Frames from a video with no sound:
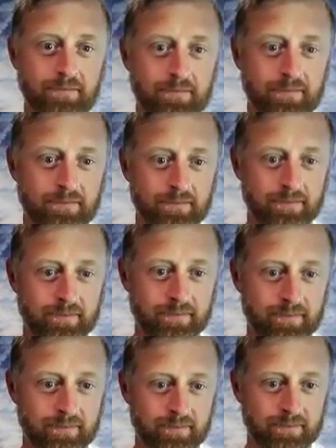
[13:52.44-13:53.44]

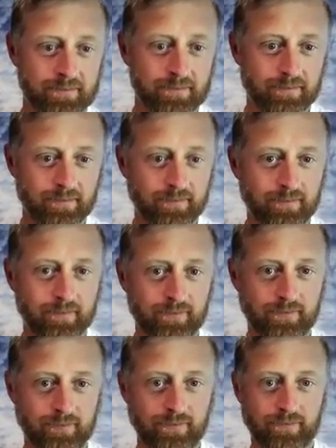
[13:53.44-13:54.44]

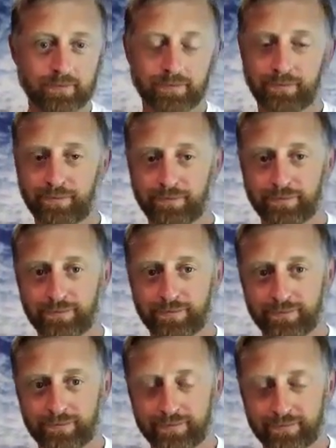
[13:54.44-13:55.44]

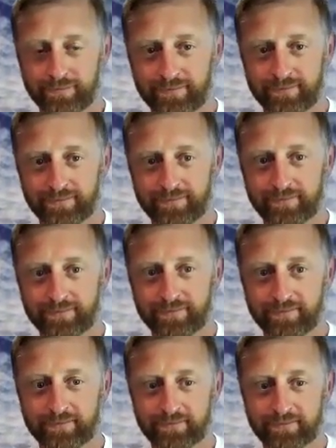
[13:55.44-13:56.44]

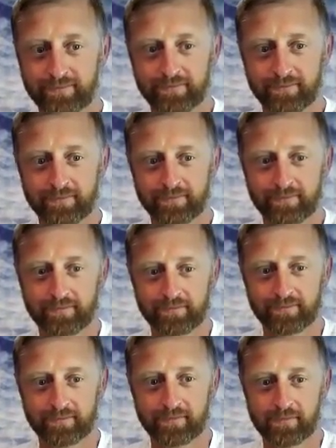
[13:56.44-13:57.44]
No words are spoken by the person on screen.